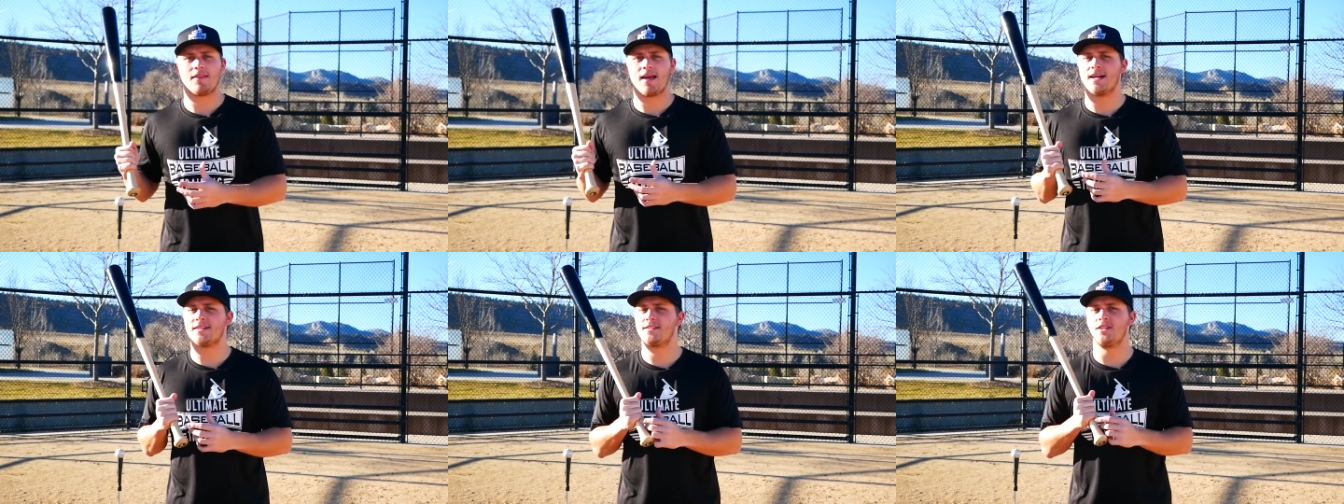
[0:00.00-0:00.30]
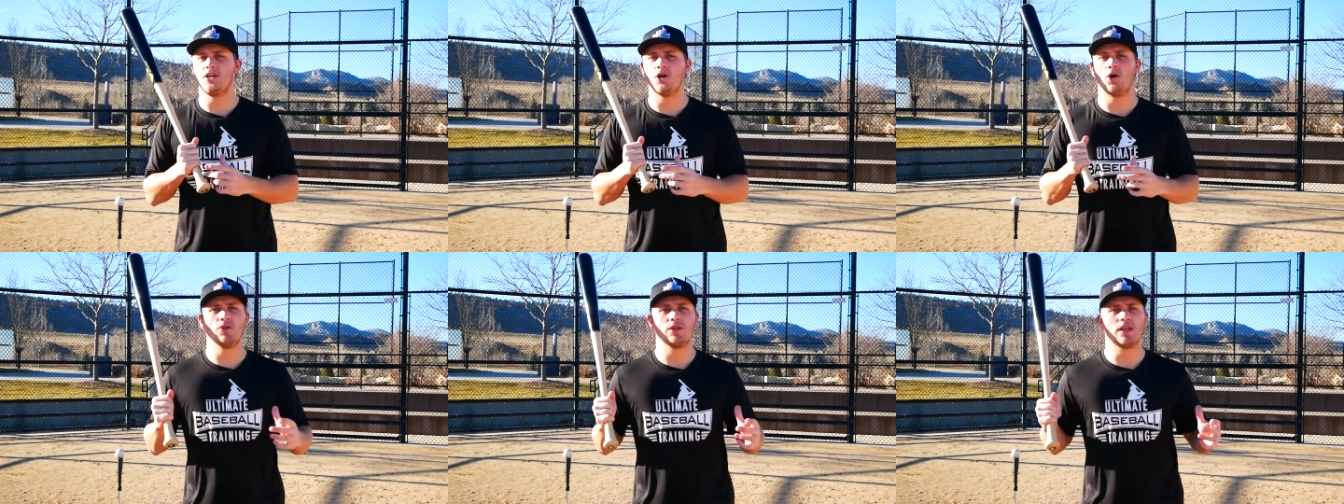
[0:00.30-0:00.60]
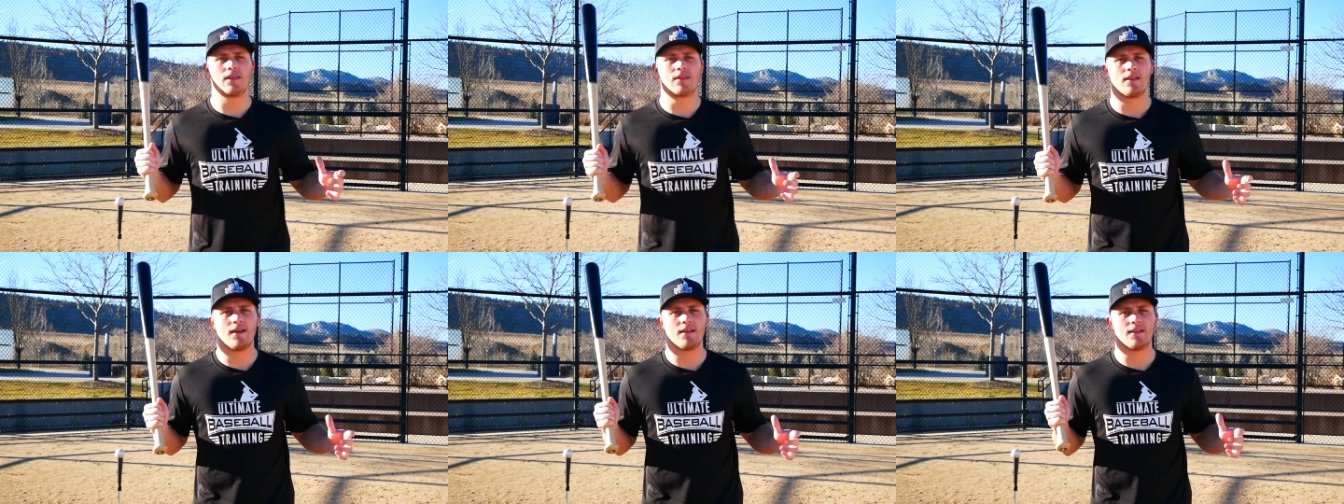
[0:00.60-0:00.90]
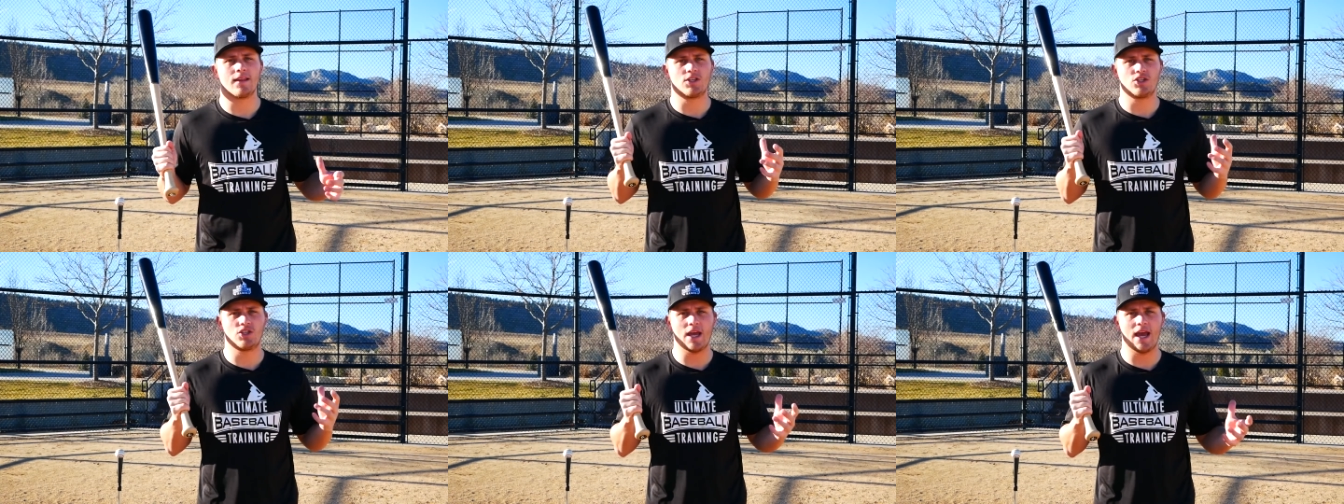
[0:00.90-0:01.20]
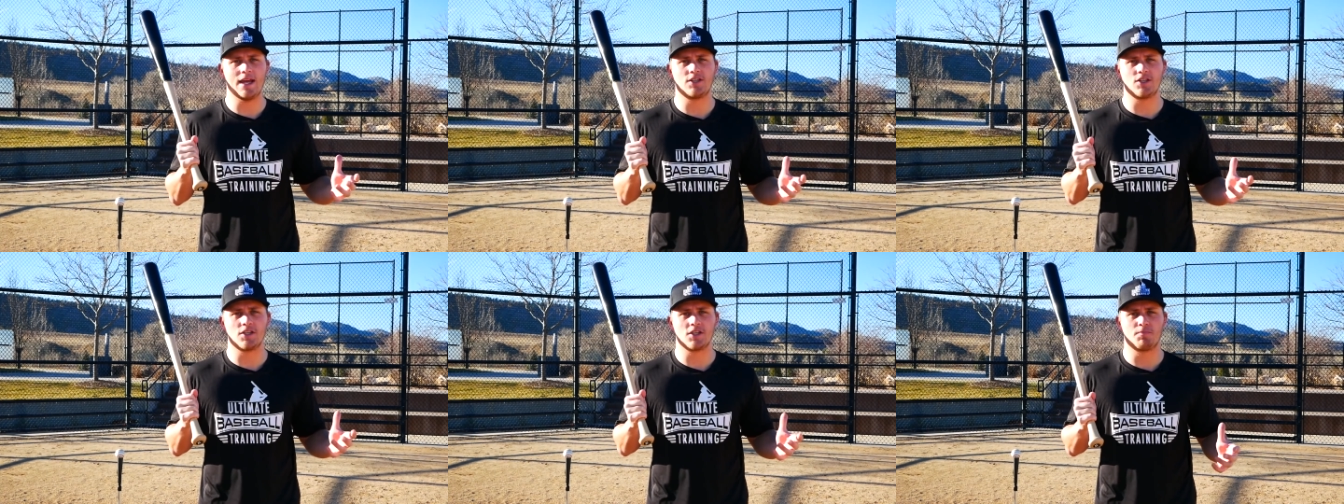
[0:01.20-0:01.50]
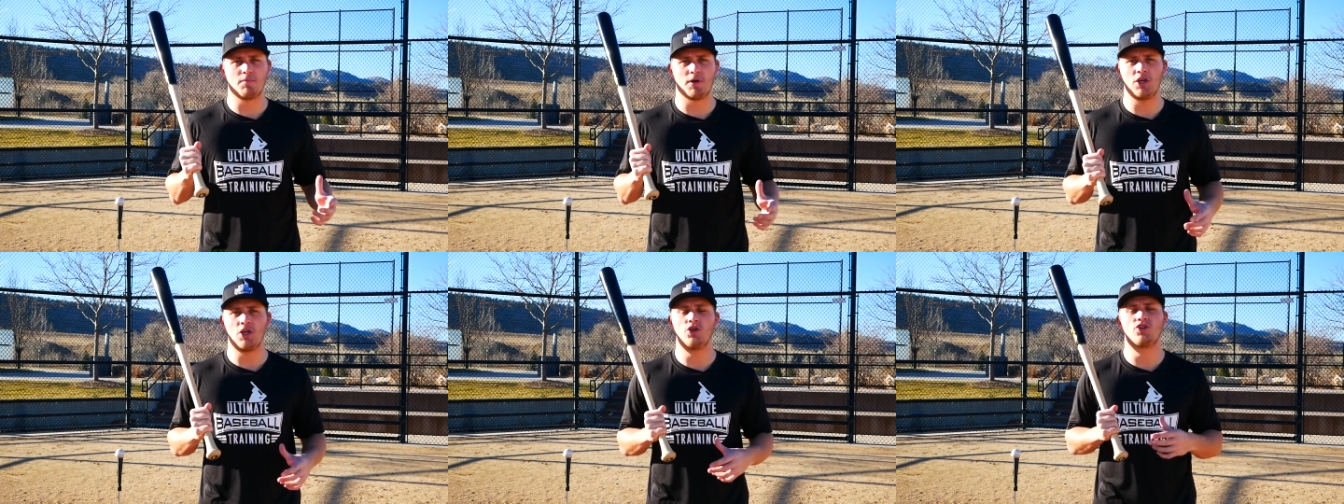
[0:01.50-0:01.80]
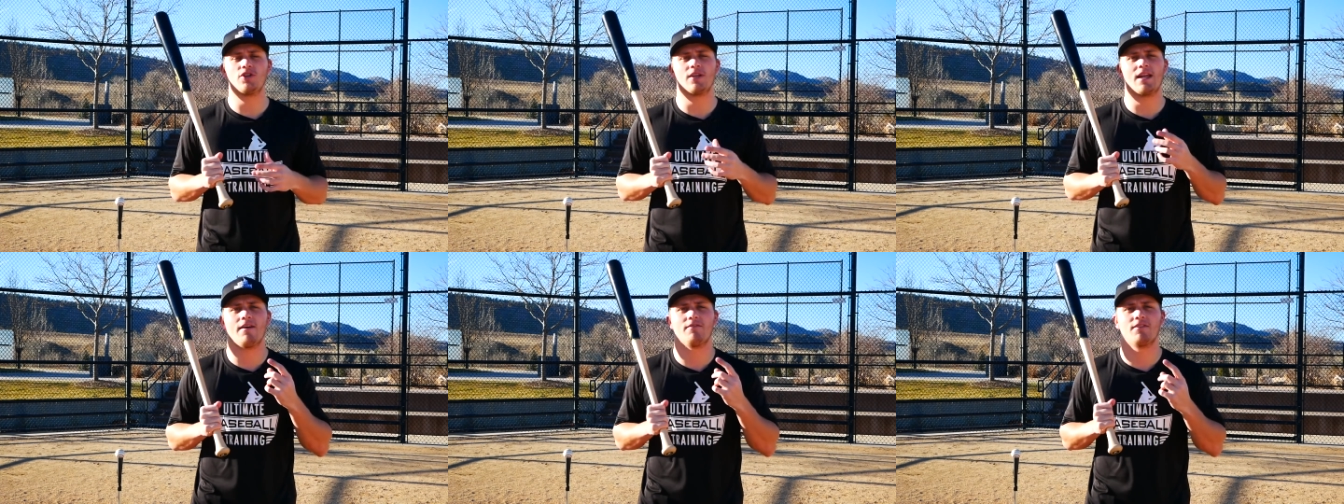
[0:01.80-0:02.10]
That's the only thing that changes, but you
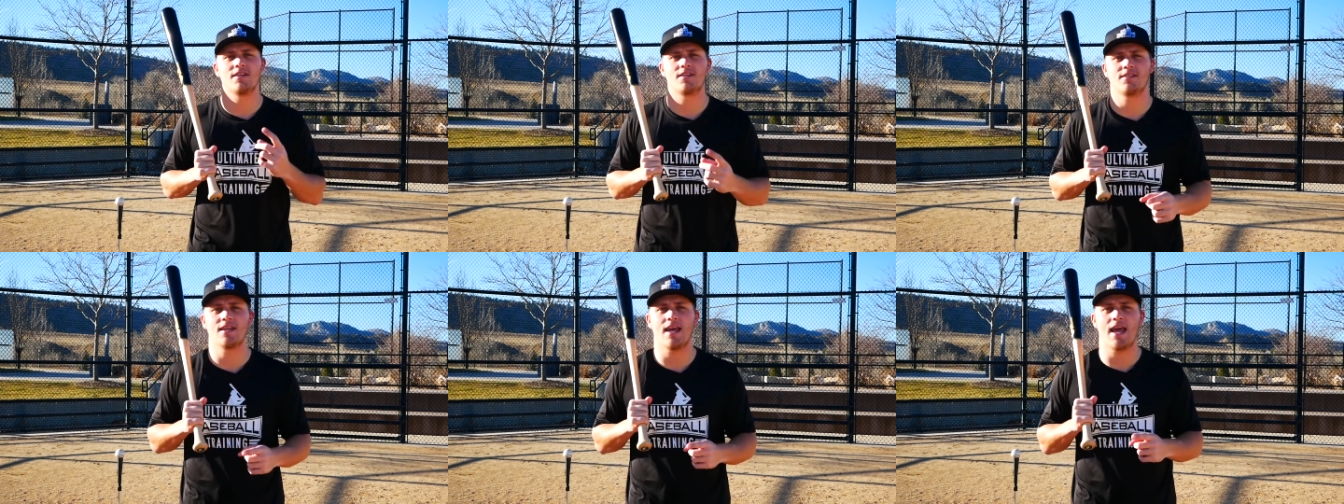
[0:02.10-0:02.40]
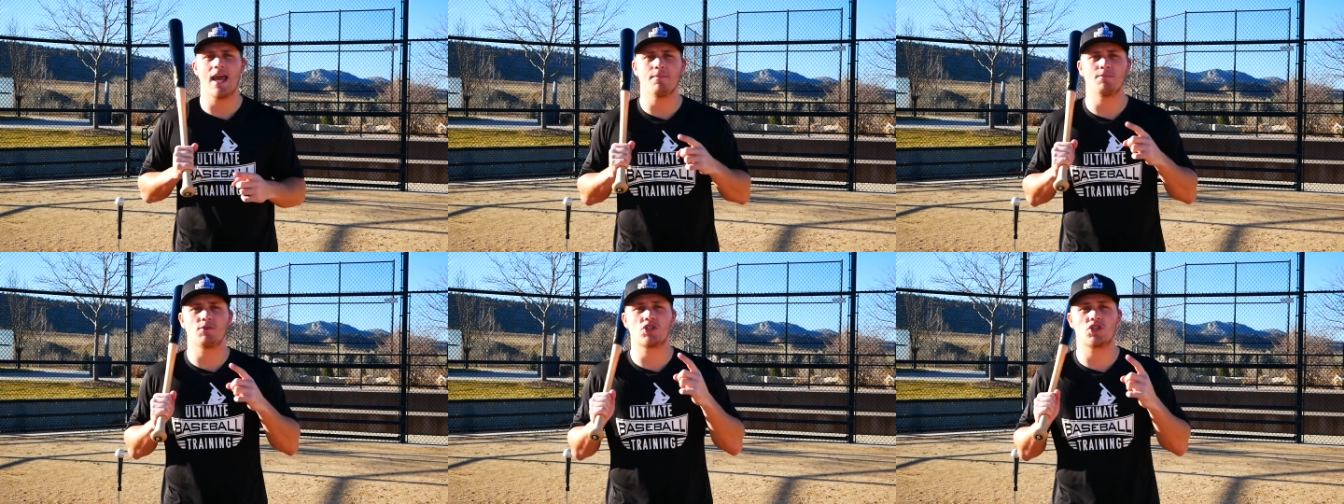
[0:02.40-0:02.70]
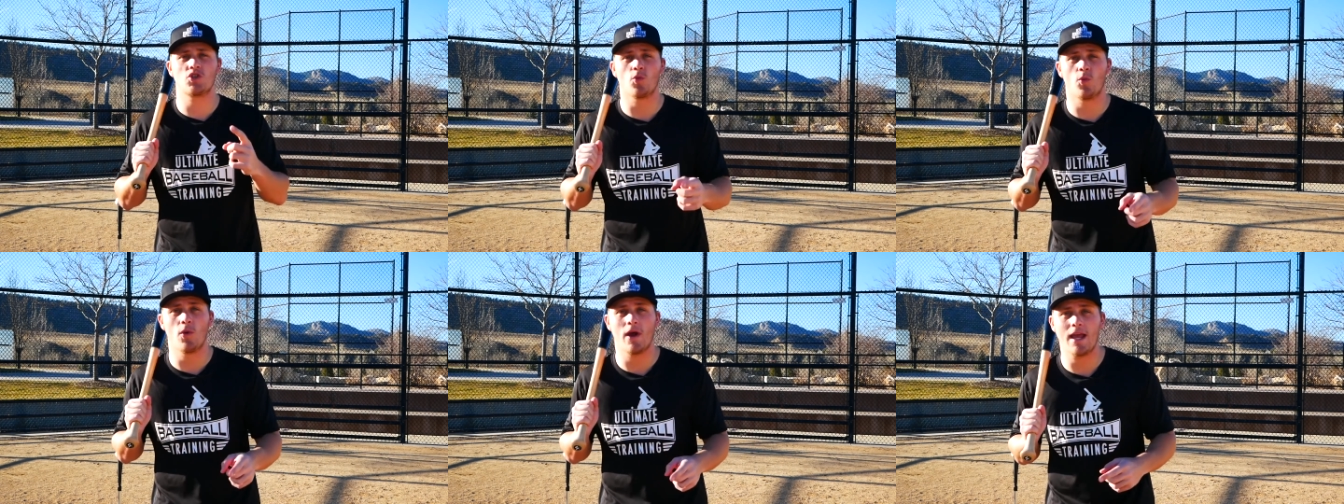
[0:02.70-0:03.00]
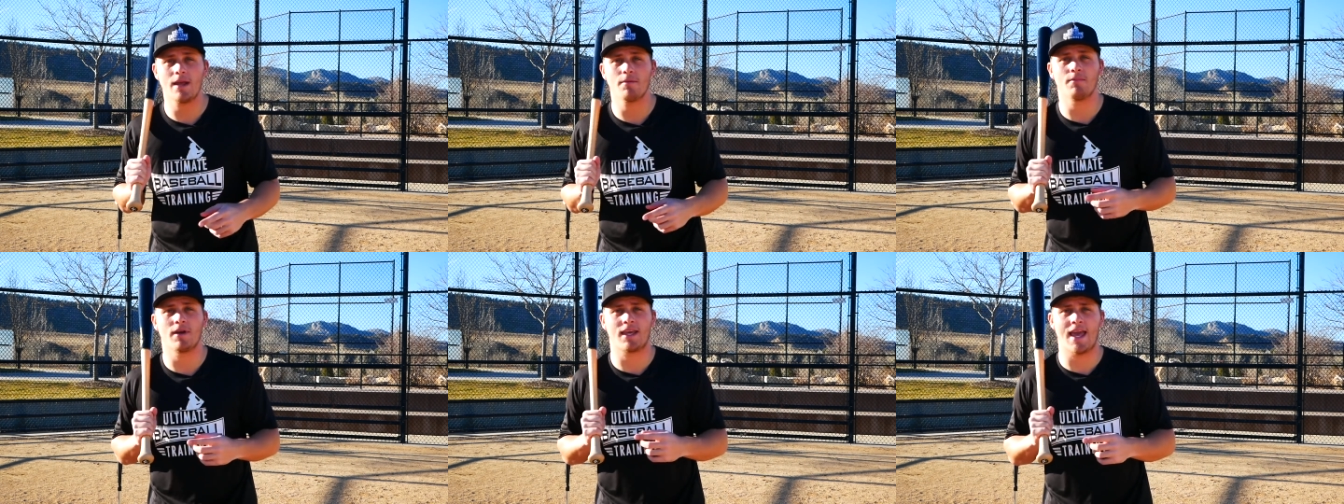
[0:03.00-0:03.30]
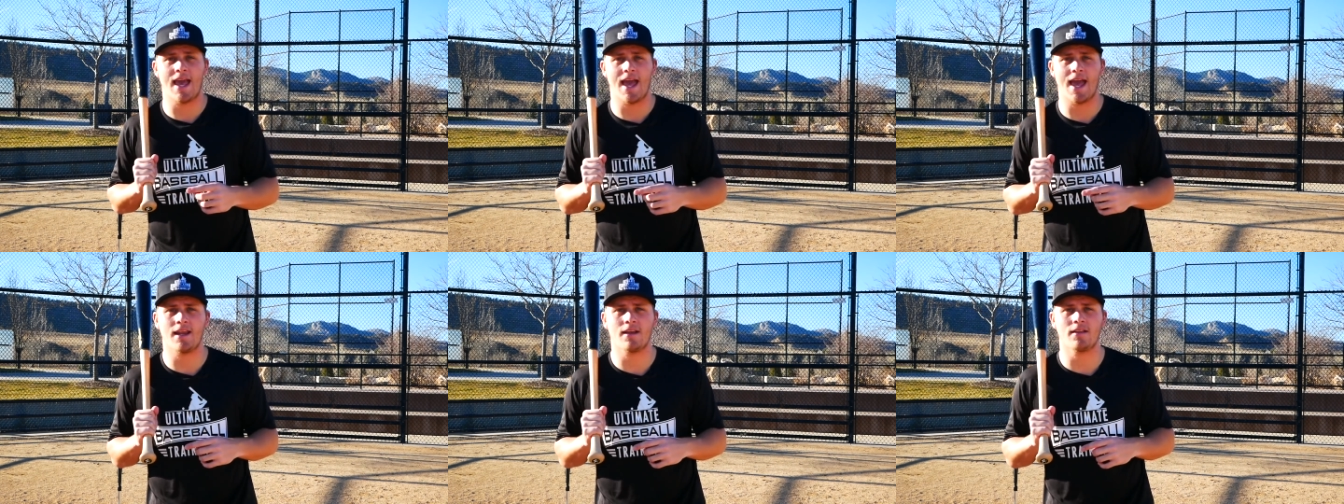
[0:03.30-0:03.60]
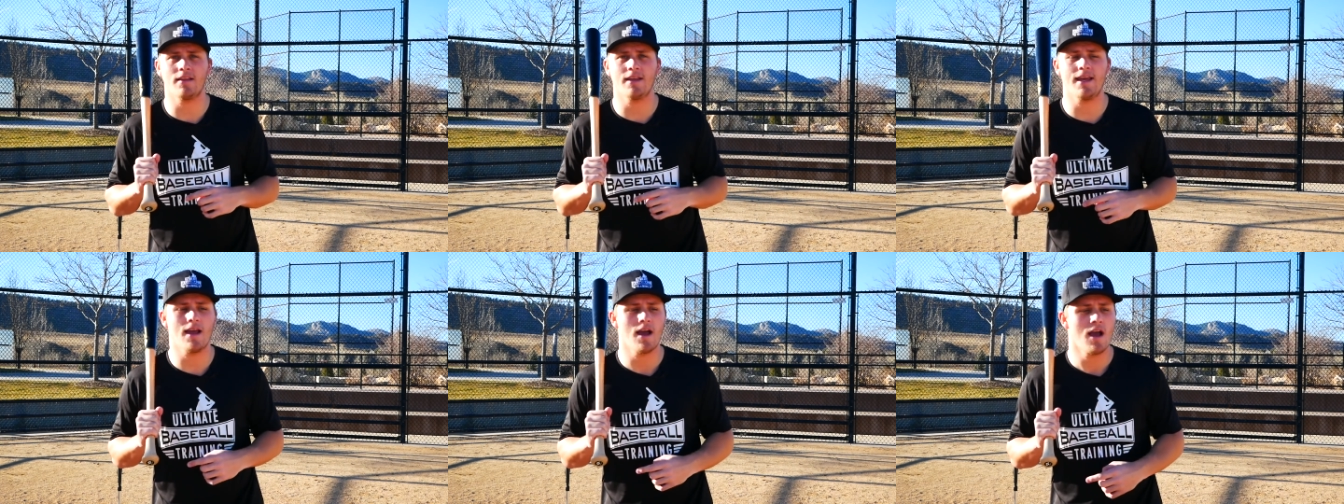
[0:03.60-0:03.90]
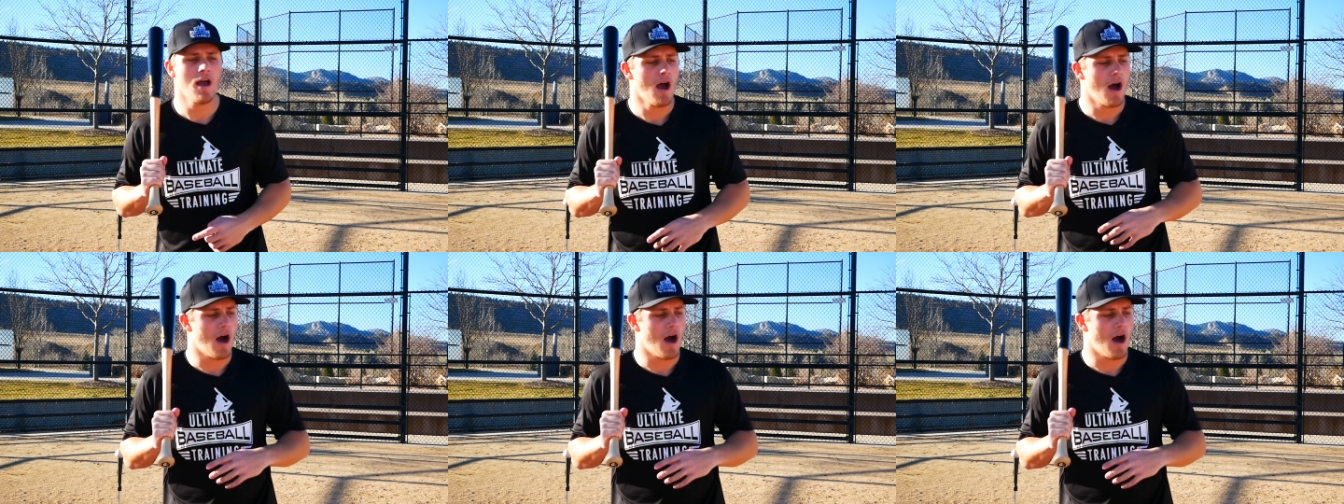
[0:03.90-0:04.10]
should have the same swing mechanically